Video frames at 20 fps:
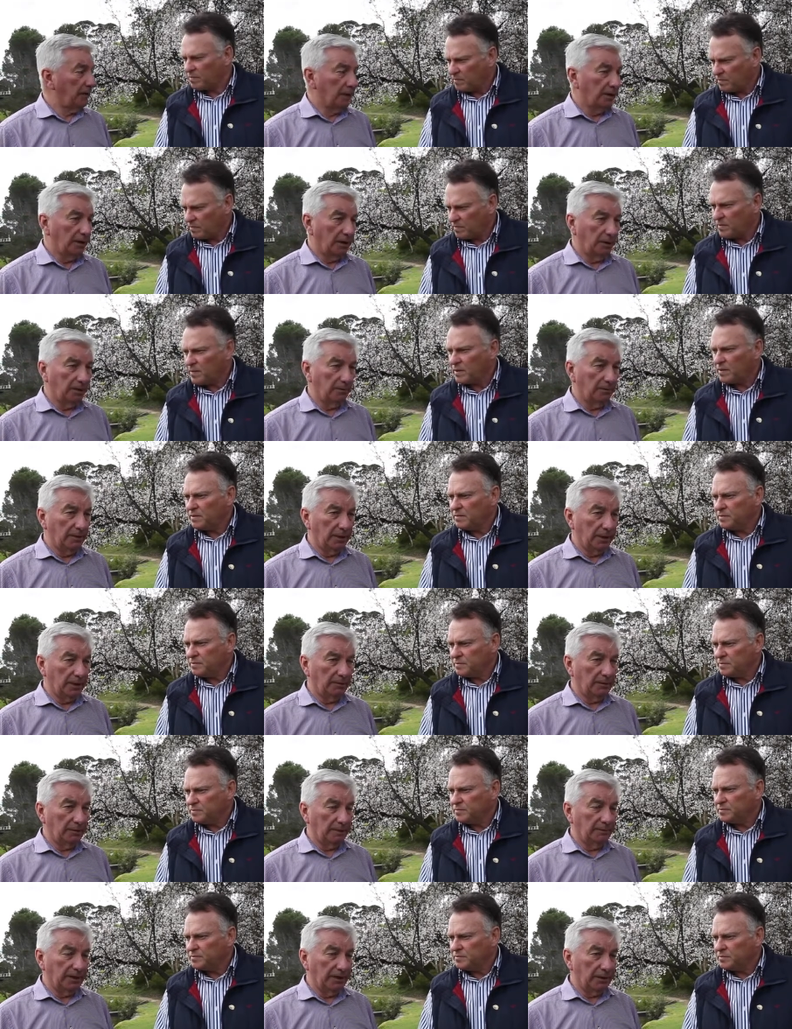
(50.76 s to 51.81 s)
Speaker 1: Um, it,
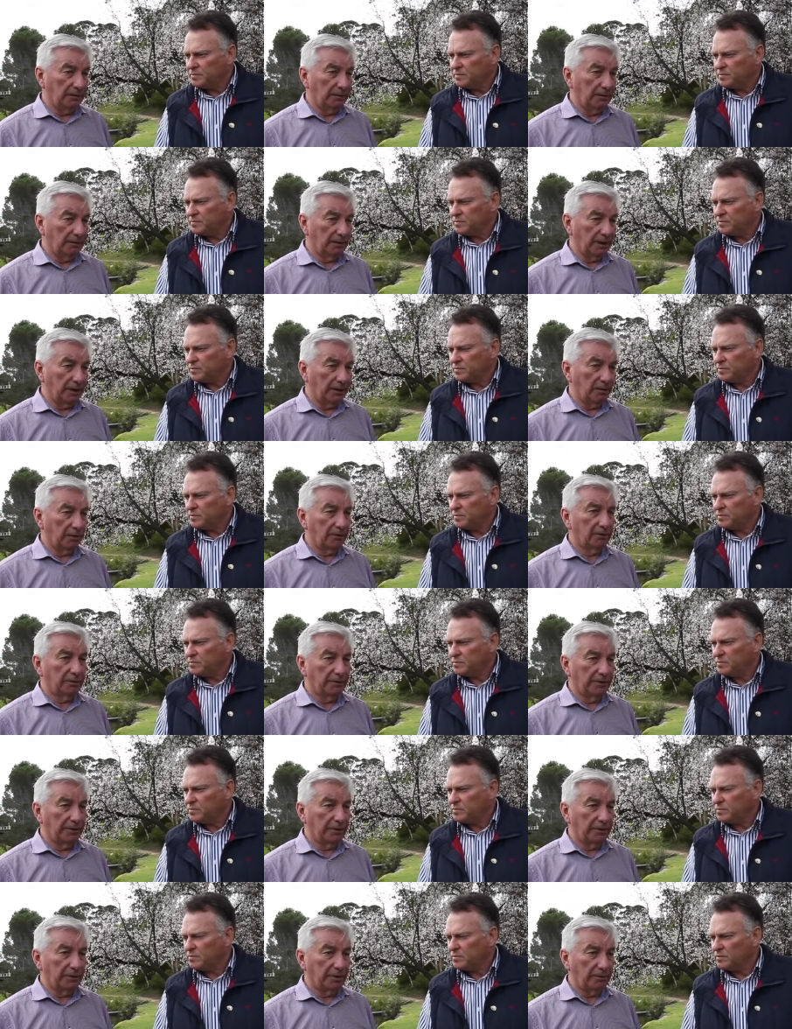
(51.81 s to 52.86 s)
I mean, they're not,
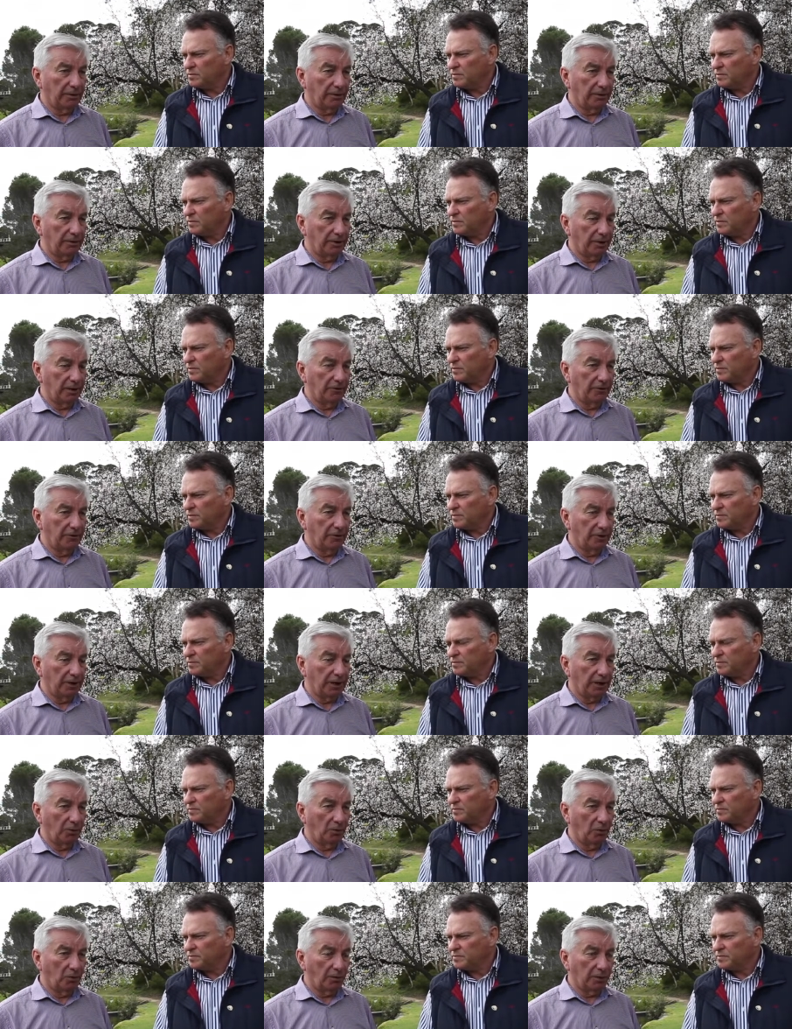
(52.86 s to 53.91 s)
they're not diverting
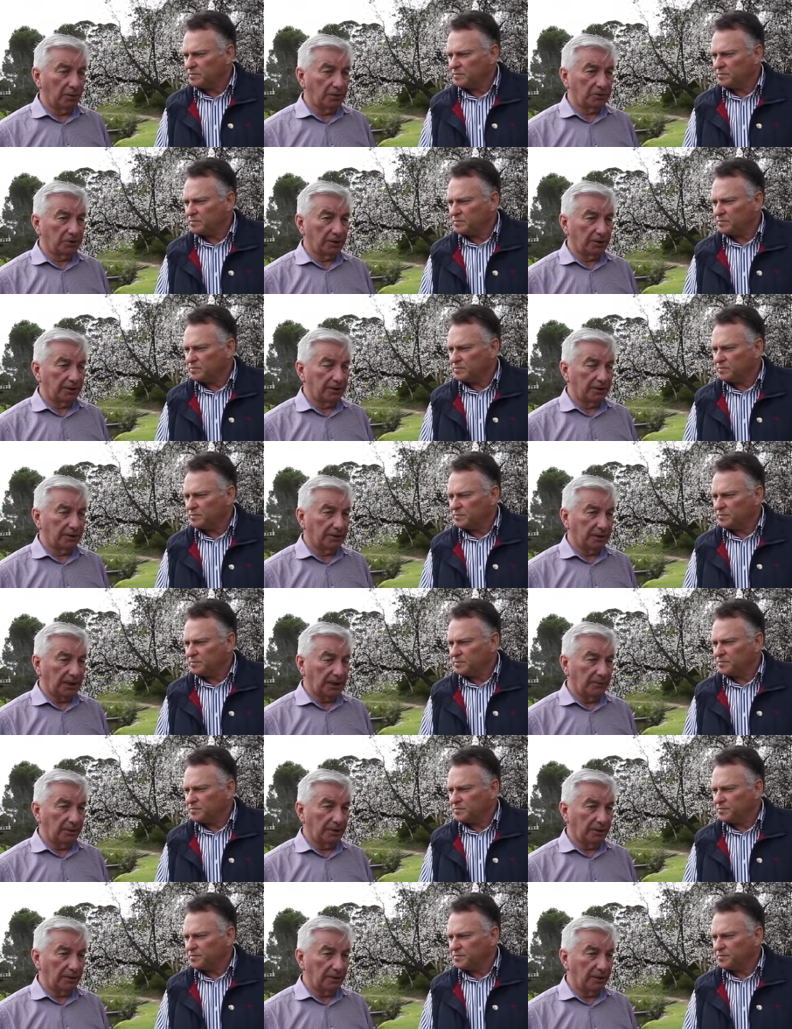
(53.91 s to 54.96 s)
it all and
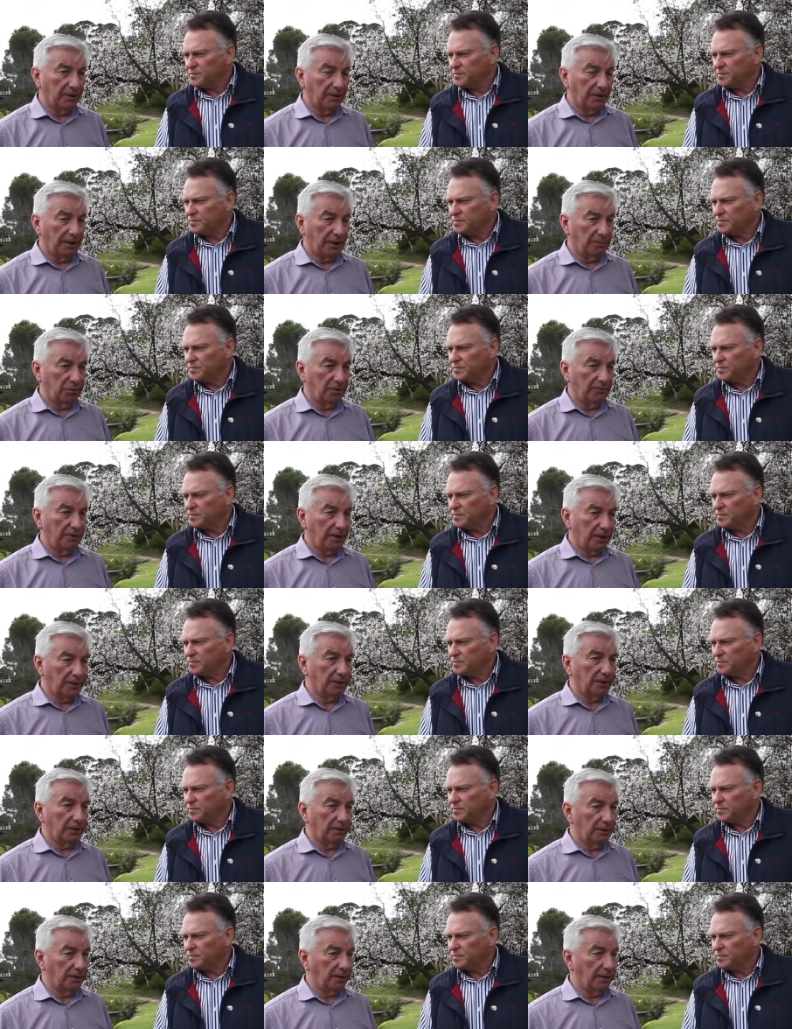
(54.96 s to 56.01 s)
keeping it and
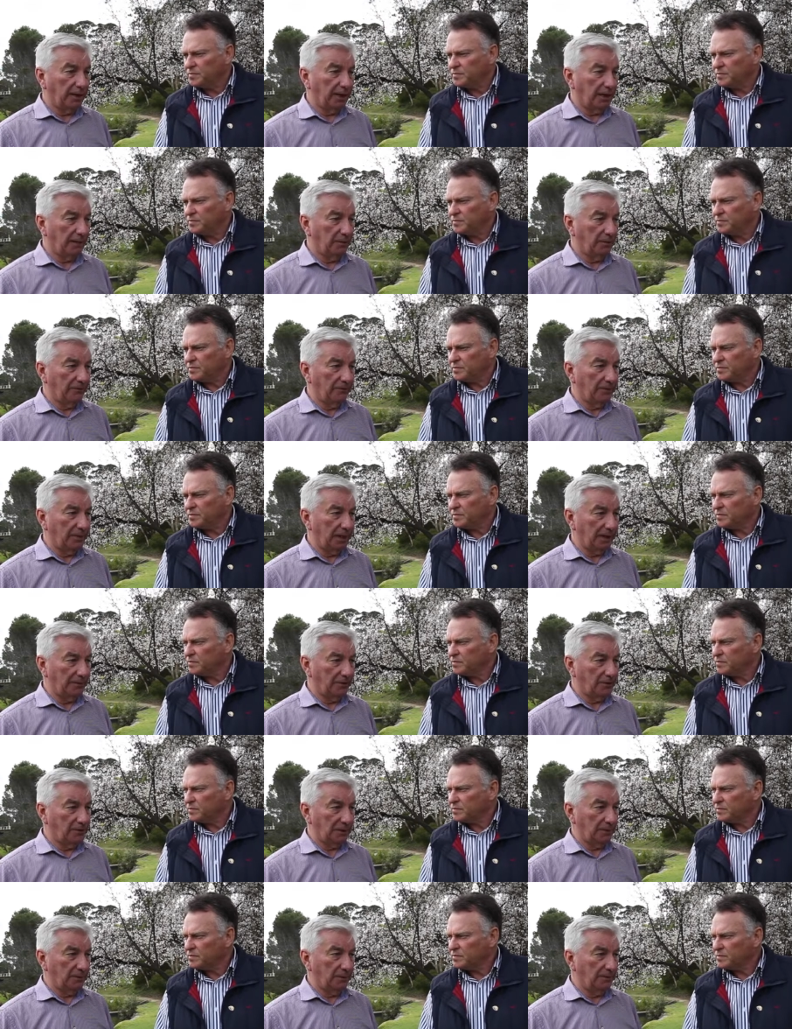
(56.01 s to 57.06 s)
preventing their neighbour from
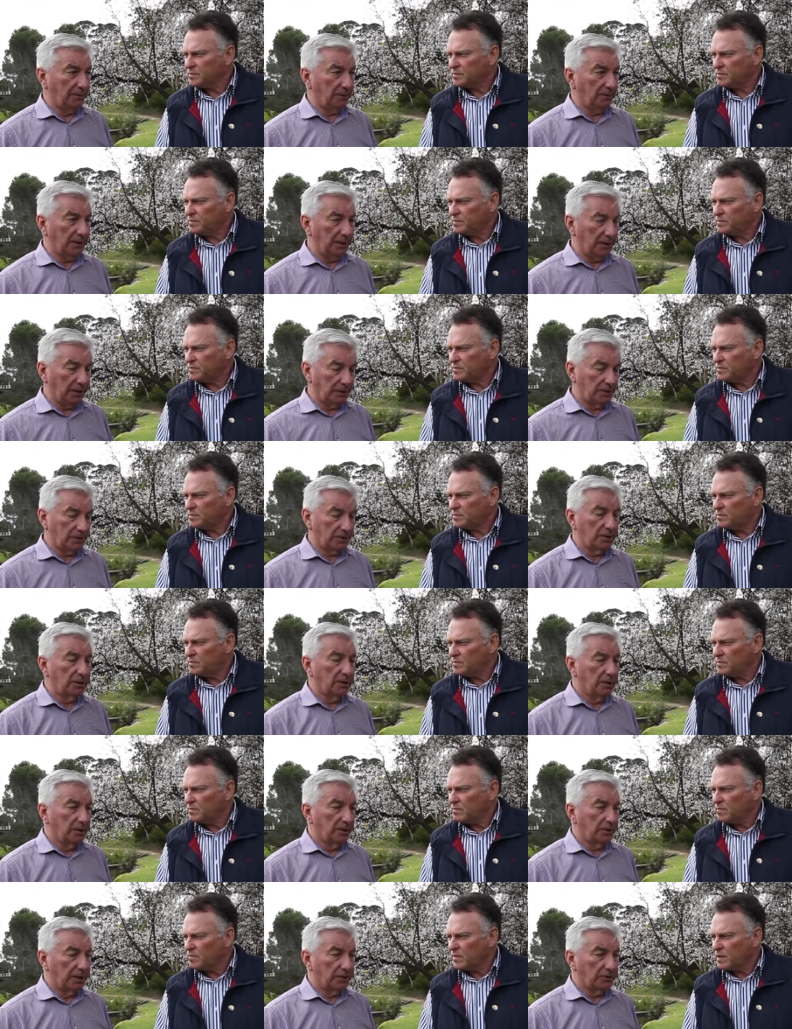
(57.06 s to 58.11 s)
having some of it. I mean, that's
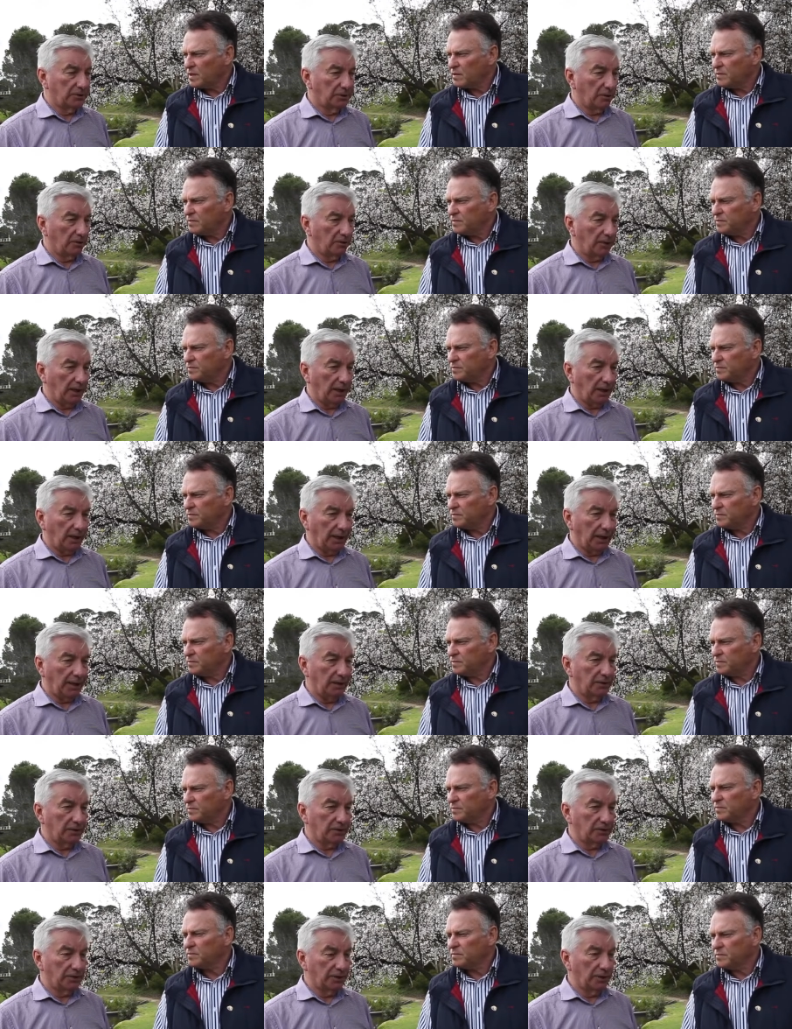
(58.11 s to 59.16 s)
it's on their
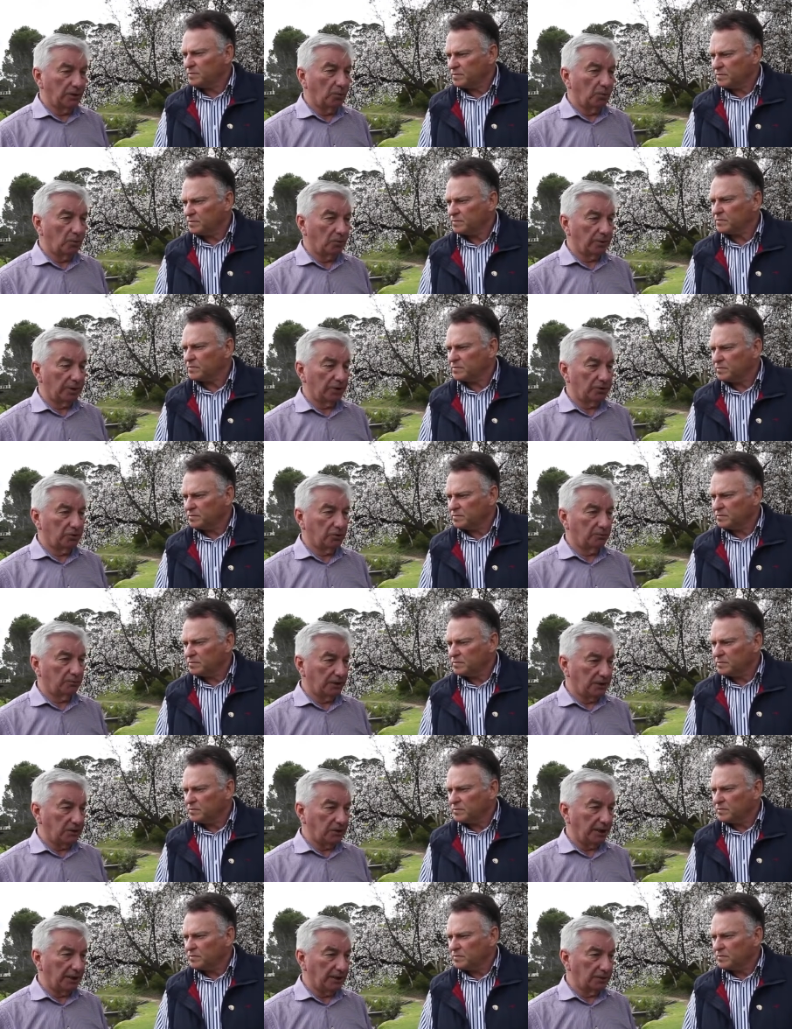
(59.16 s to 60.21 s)
land, it's their water, they shouldn't be
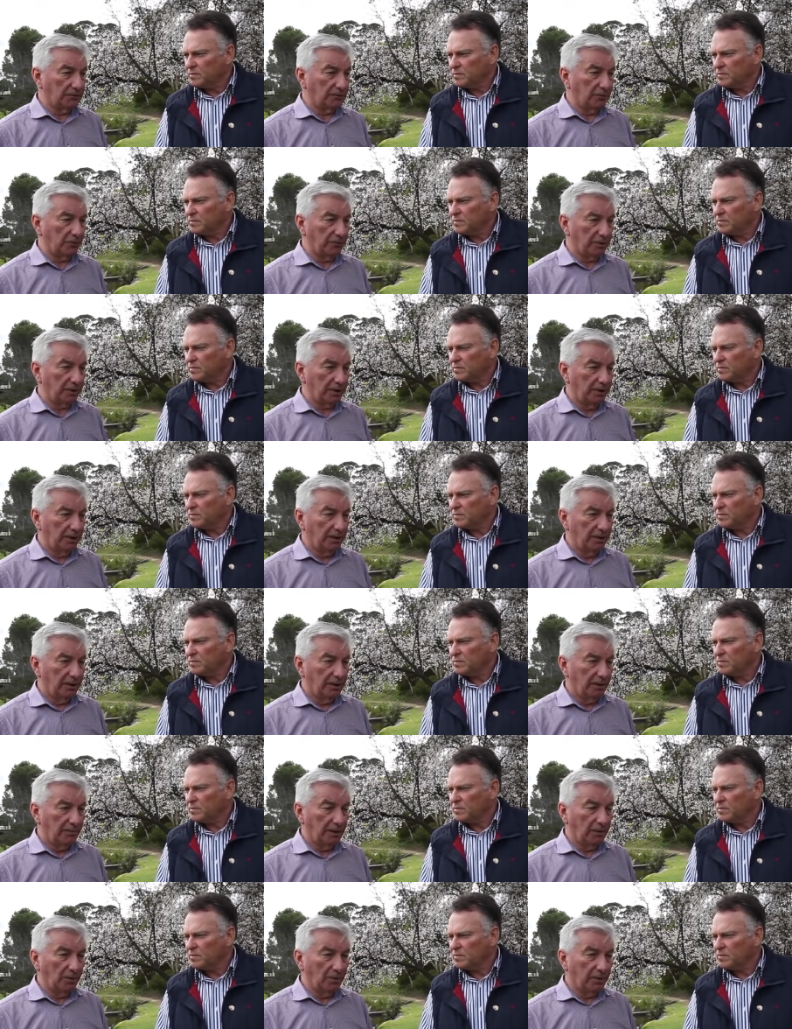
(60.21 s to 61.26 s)
charged for it. I mean,